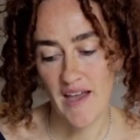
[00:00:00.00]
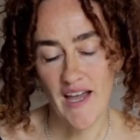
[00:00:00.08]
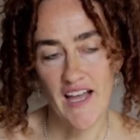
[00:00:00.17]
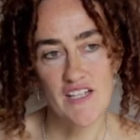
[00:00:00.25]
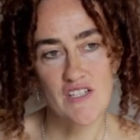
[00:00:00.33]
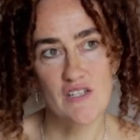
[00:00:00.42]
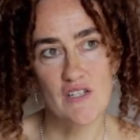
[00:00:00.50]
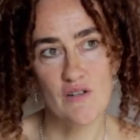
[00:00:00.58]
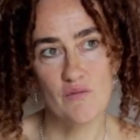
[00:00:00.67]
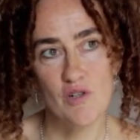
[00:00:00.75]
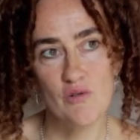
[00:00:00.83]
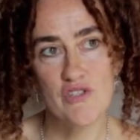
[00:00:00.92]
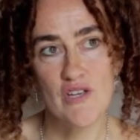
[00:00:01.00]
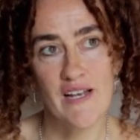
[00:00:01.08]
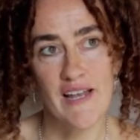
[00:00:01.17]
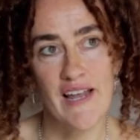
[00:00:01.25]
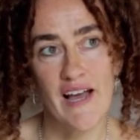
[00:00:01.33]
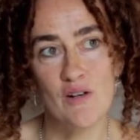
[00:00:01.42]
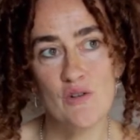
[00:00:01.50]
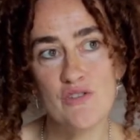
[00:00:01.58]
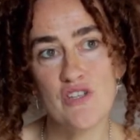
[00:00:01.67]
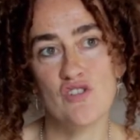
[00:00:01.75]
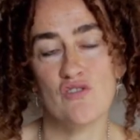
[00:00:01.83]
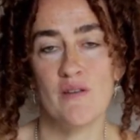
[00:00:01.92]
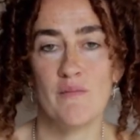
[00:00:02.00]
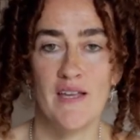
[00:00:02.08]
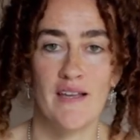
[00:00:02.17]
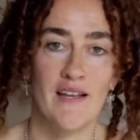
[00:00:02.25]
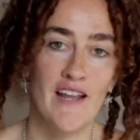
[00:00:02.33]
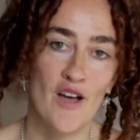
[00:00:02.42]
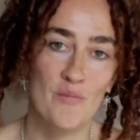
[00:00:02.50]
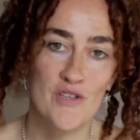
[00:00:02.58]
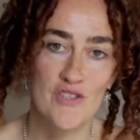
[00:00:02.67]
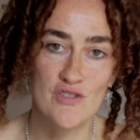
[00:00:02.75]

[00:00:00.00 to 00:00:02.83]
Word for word: And we'll also learn how lucid dreaming can help us